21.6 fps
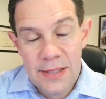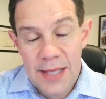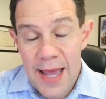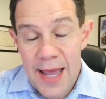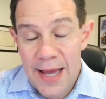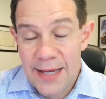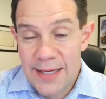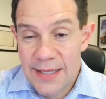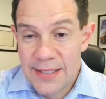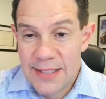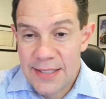
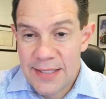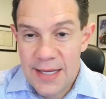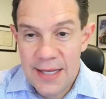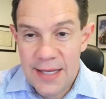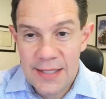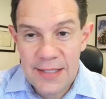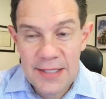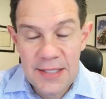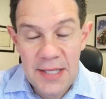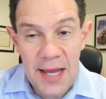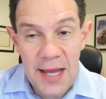yeah, it's,
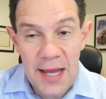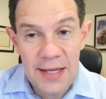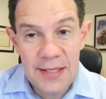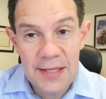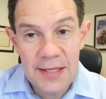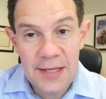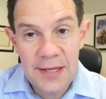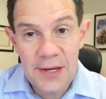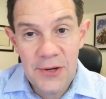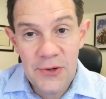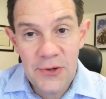it's, uh,
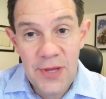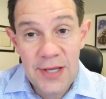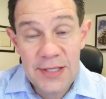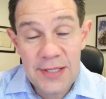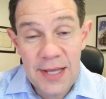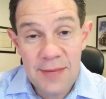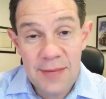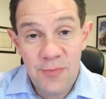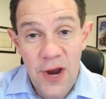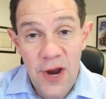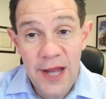you know, they
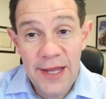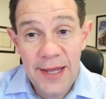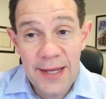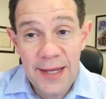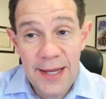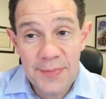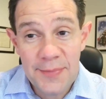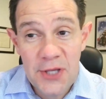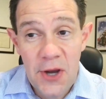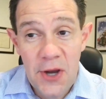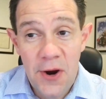say breaking
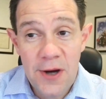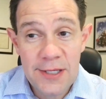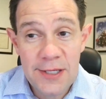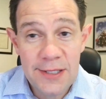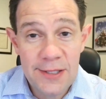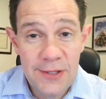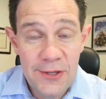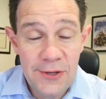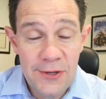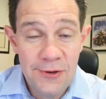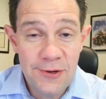up's hard to
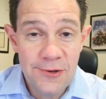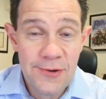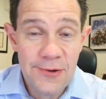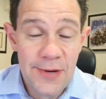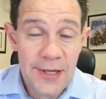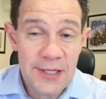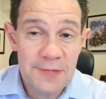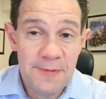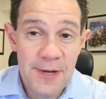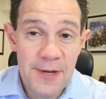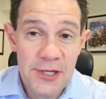do,
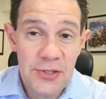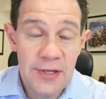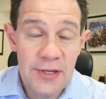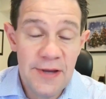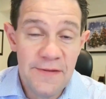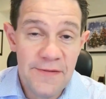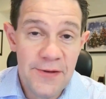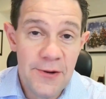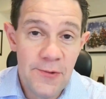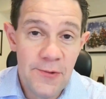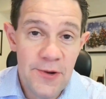especially
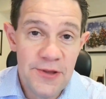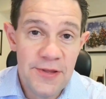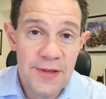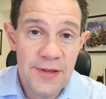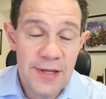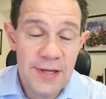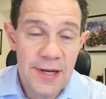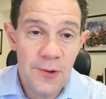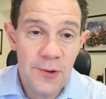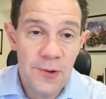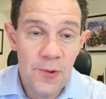if you're with,
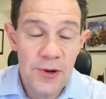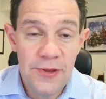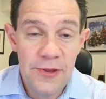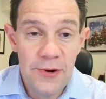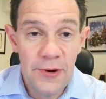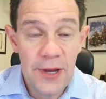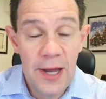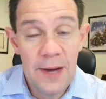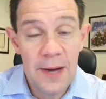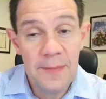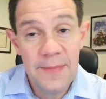you know, where
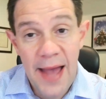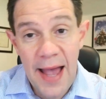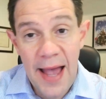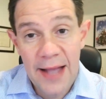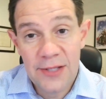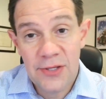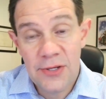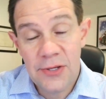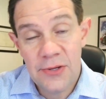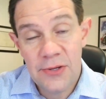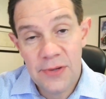they'll come
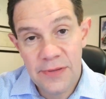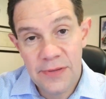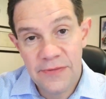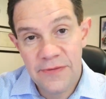back to you